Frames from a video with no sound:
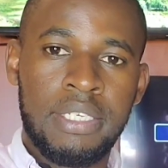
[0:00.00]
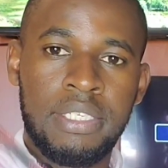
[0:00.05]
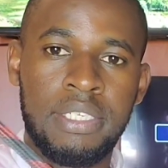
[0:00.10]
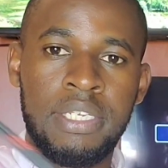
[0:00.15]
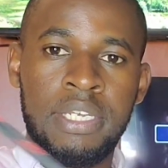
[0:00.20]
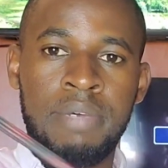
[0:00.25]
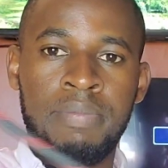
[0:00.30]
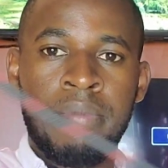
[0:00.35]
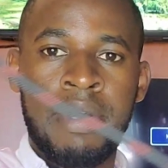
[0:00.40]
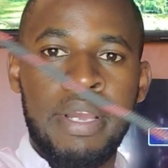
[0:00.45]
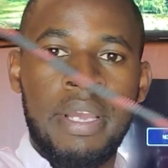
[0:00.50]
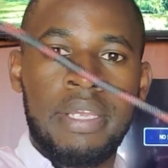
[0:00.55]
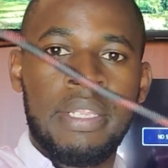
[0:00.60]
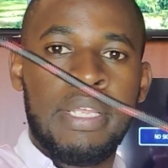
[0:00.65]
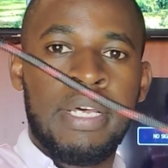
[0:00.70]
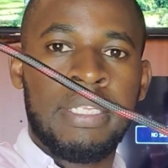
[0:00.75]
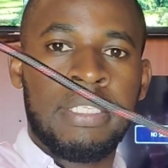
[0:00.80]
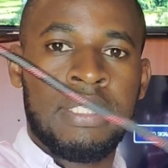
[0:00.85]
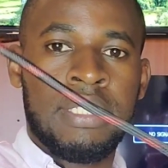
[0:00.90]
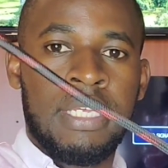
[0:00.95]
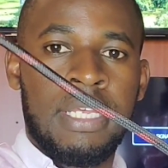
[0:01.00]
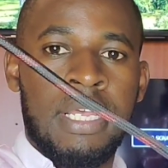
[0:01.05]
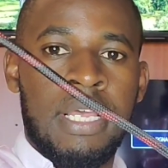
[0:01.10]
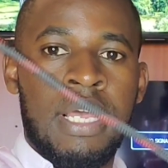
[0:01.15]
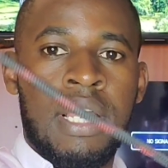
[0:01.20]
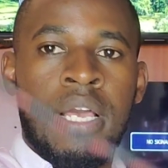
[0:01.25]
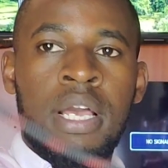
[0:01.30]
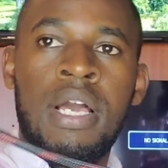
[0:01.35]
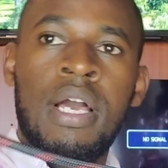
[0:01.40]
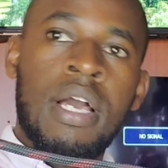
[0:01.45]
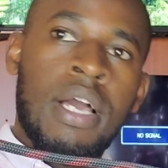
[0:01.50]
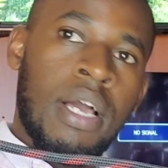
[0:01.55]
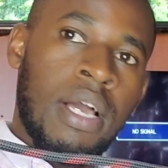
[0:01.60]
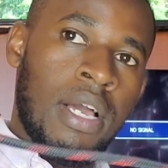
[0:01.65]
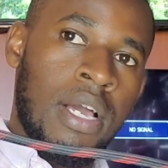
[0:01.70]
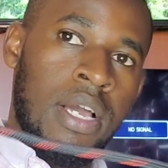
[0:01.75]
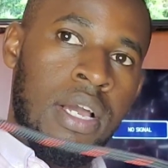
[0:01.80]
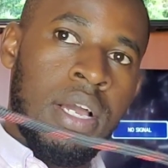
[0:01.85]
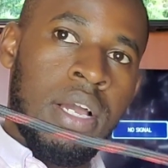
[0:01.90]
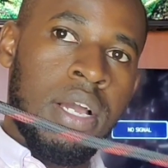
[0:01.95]
H D M I that
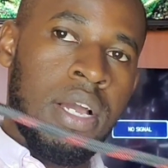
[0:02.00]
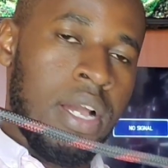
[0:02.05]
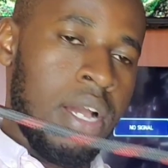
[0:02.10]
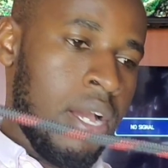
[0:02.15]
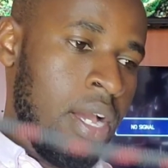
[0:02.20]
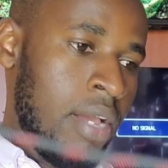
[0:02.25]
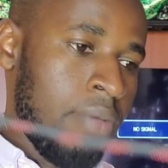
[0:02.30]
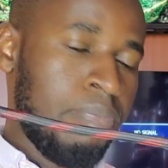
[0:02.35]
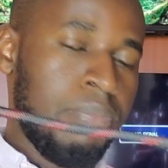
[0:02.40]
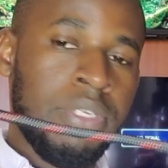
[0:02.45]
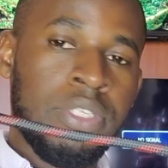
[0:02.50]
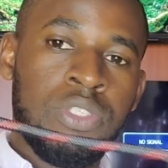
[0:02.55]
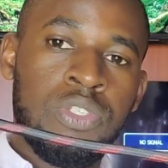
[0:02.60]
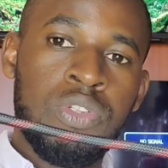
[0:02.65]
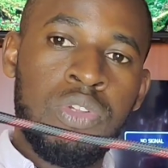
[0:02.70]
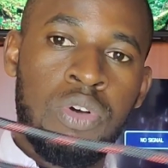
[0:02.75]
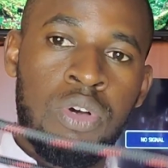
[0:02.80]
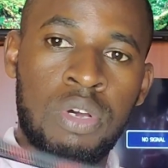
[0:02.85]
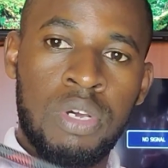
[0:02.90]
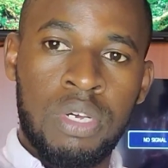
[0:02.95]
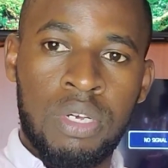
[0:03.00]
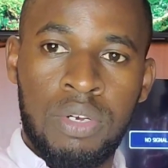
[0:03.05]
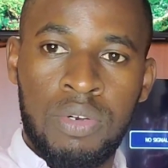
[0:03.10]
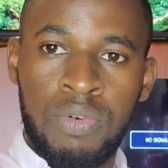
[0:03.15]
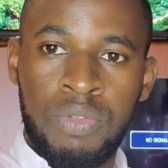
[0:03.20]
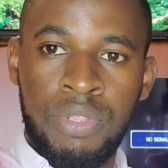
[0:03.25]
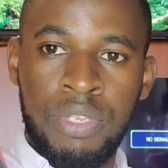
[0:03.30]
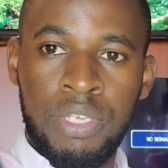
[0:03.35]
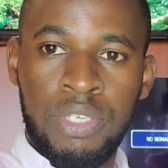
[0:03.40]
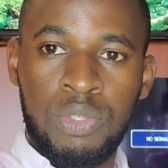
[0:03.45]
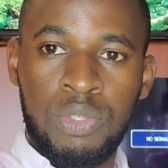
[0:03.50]
a bit long on